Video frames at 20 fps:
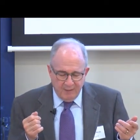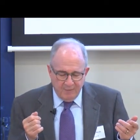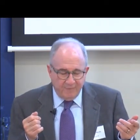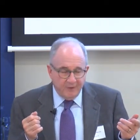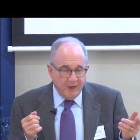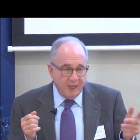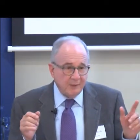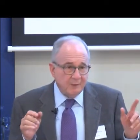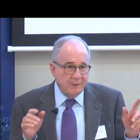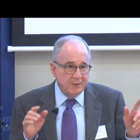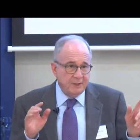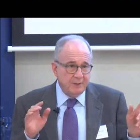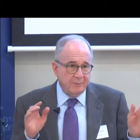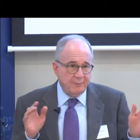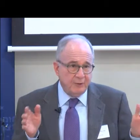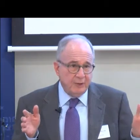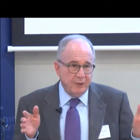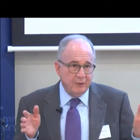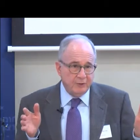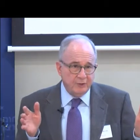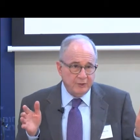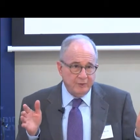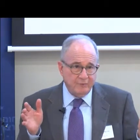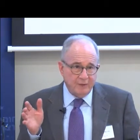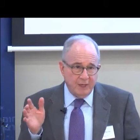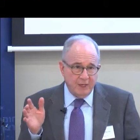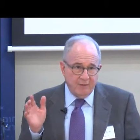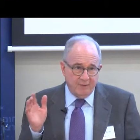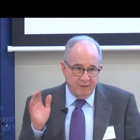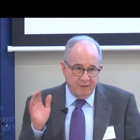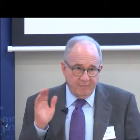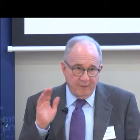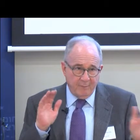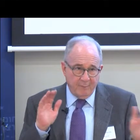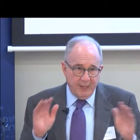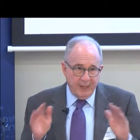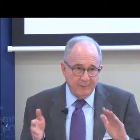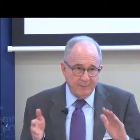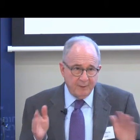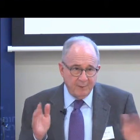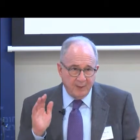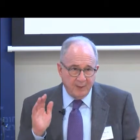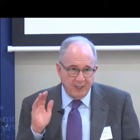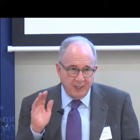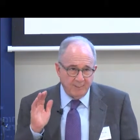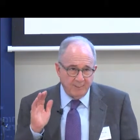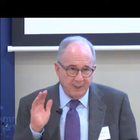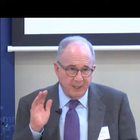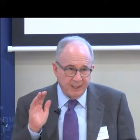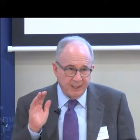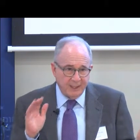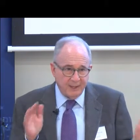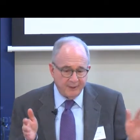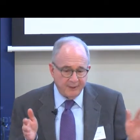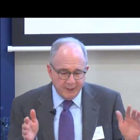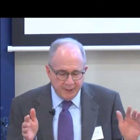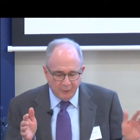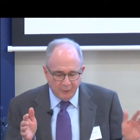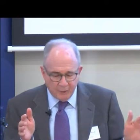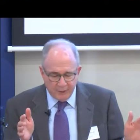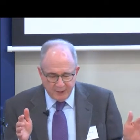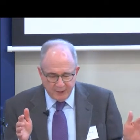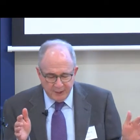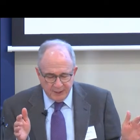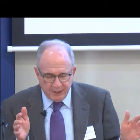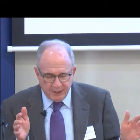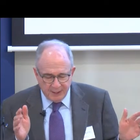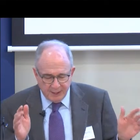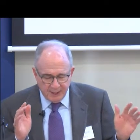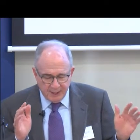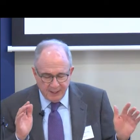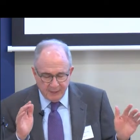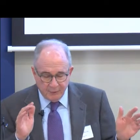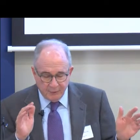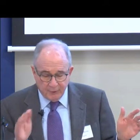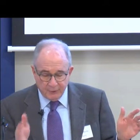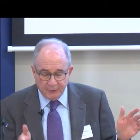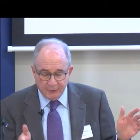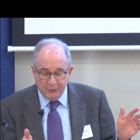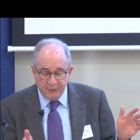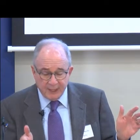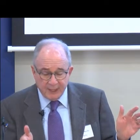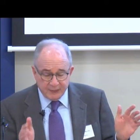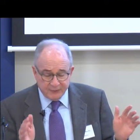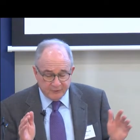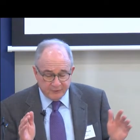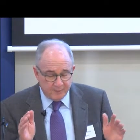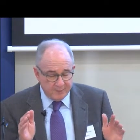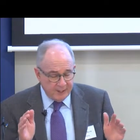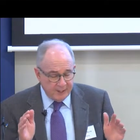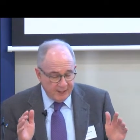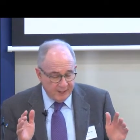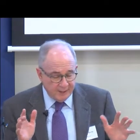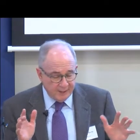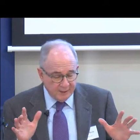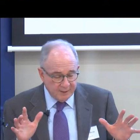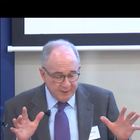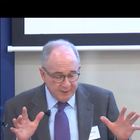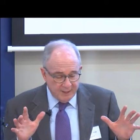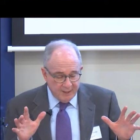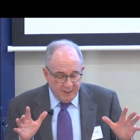following the approach of a paper by Gary Gorton and Ordonez from Yale.